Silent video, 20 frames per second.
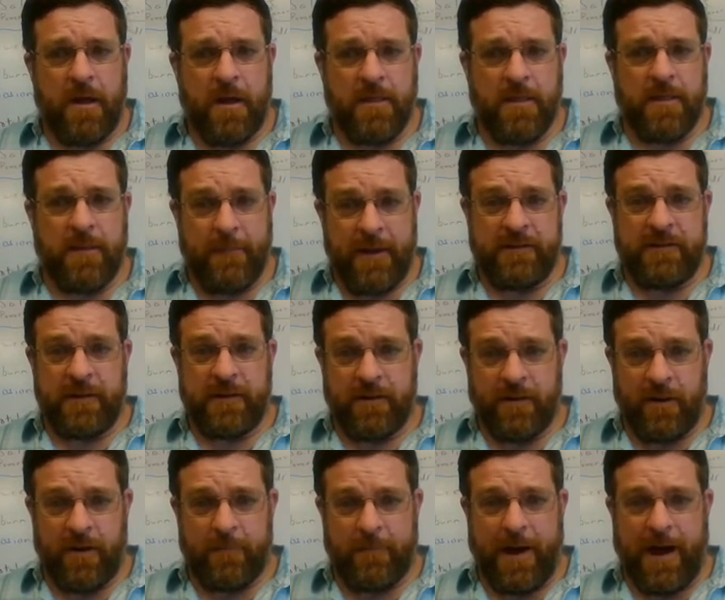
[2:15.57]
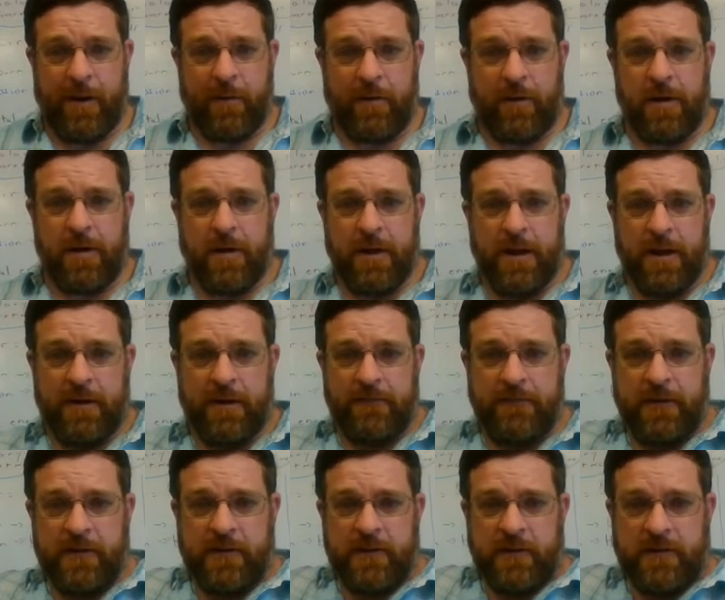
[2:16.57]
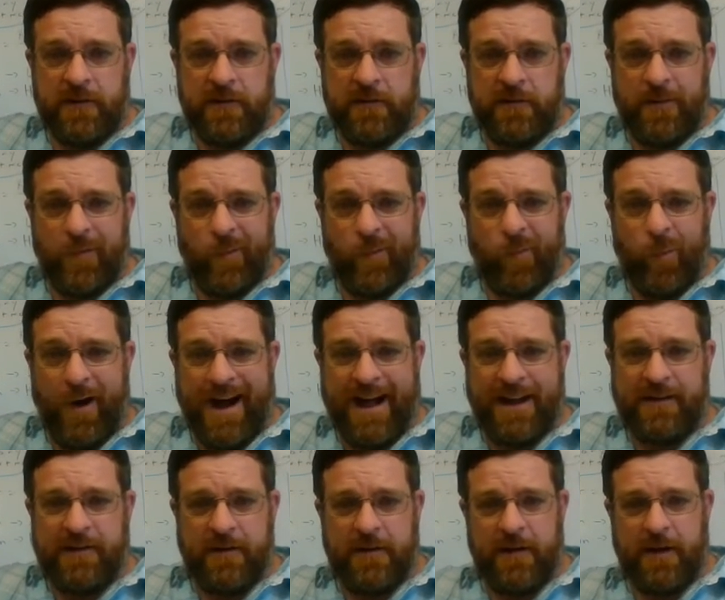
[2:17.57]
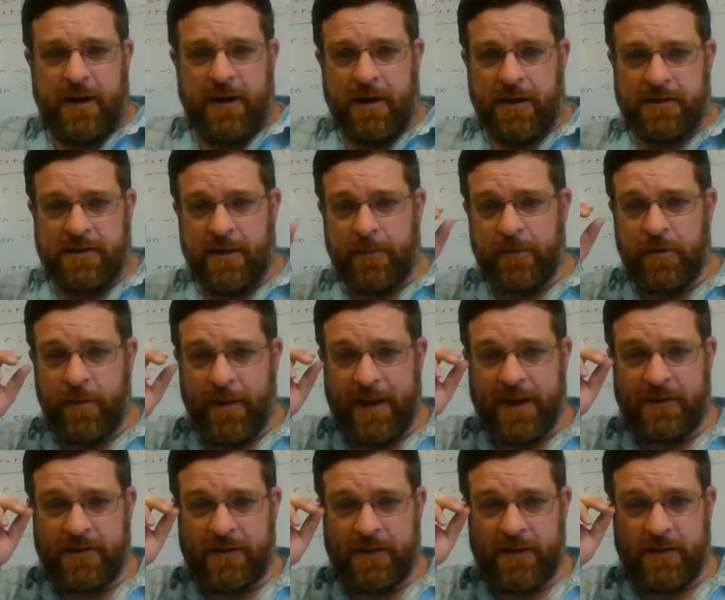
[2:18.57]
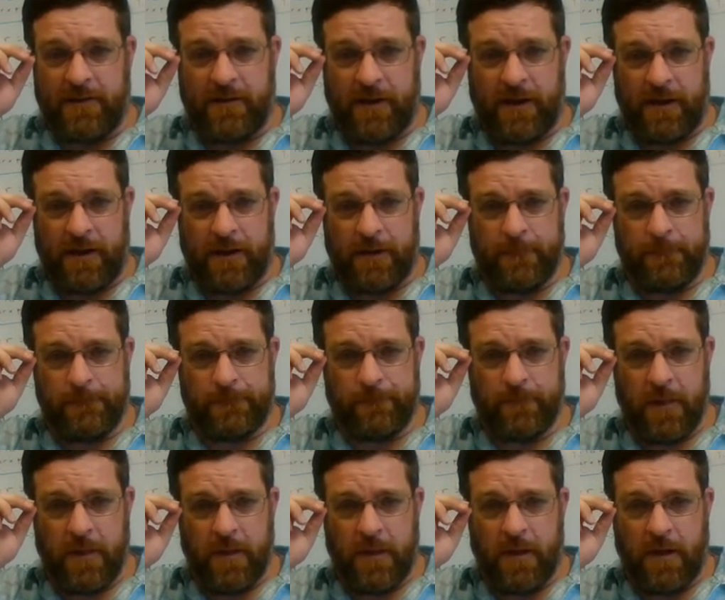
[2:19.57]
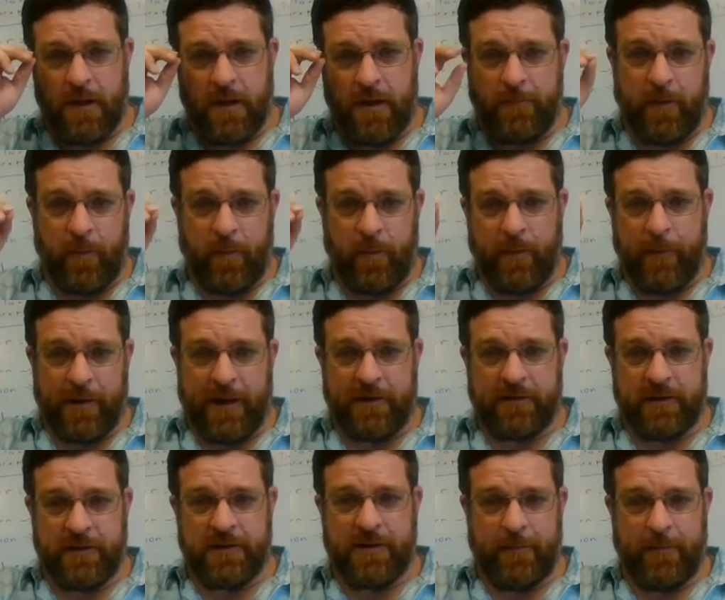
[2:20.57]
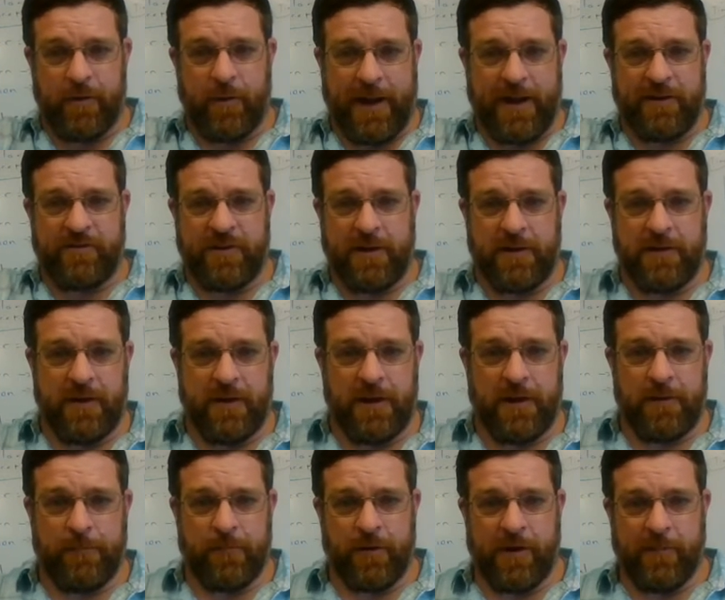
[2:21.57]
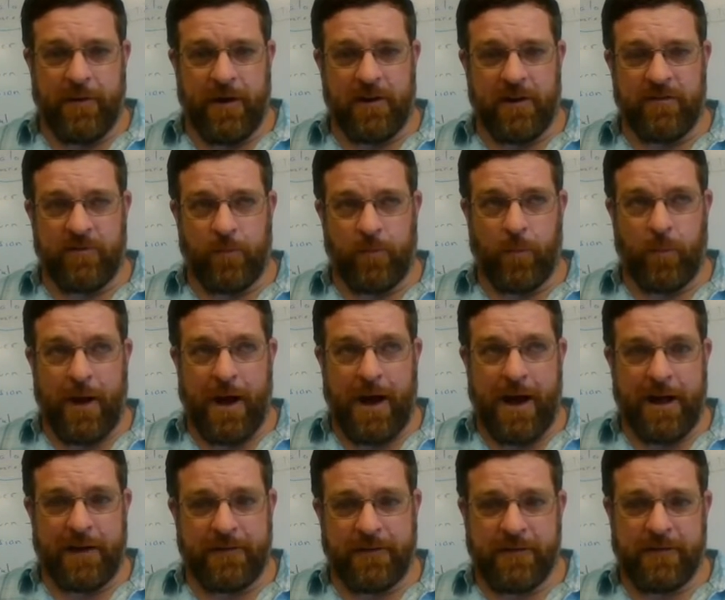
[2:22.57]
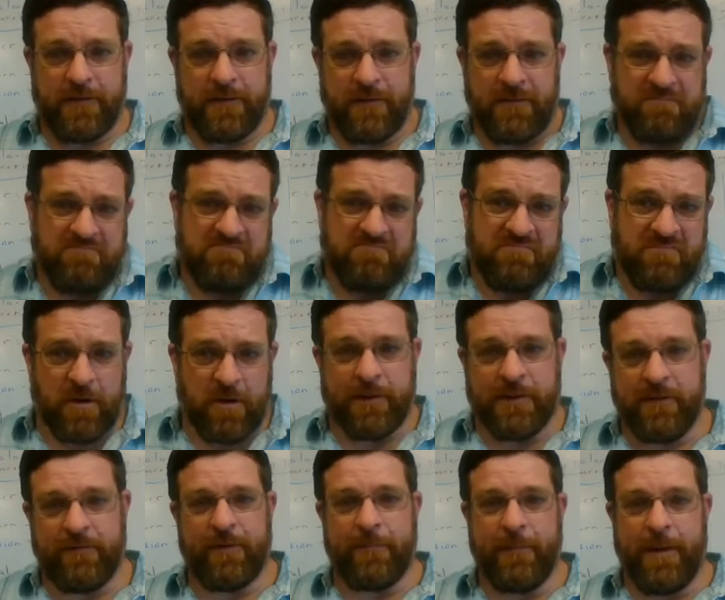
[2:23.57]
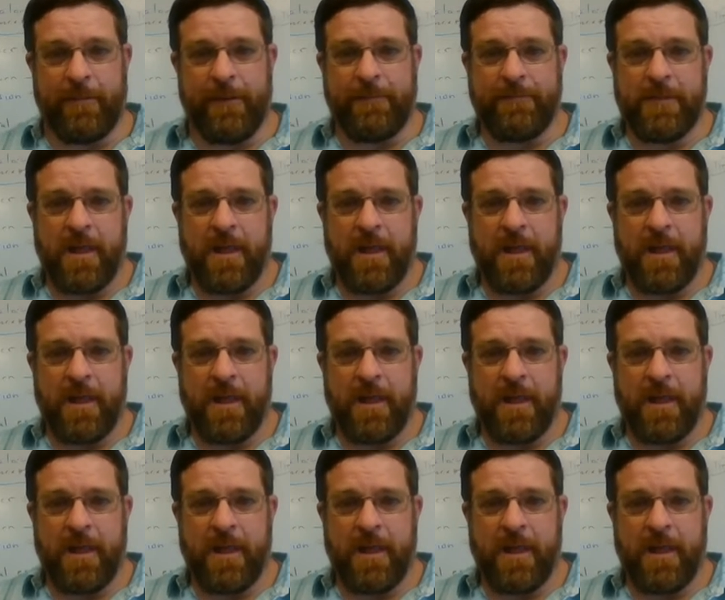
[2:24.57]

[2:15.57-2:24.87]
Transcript: The basic unit of power in physics is the watt, uh, W-A-T-T, uh, but we pronounce it W-H-A-T pretty much, watt. A little bit different, maybe.